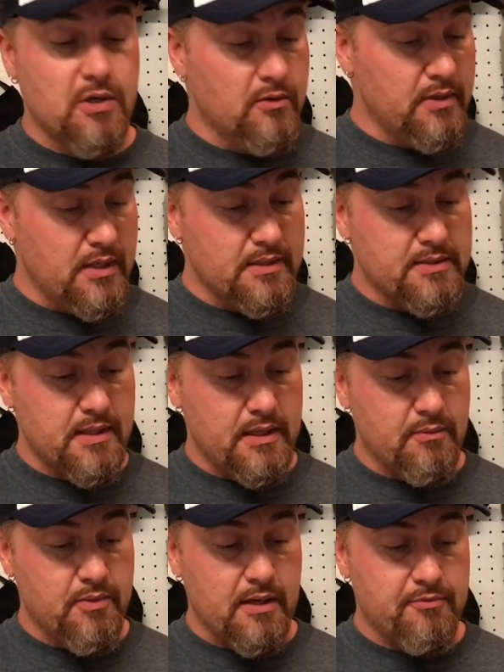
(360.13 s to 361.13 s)
donut,
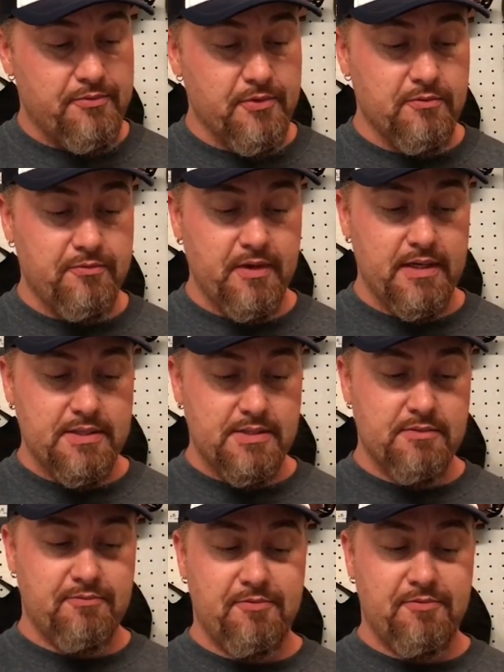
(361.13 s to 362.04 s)
and then we got fruit flakes,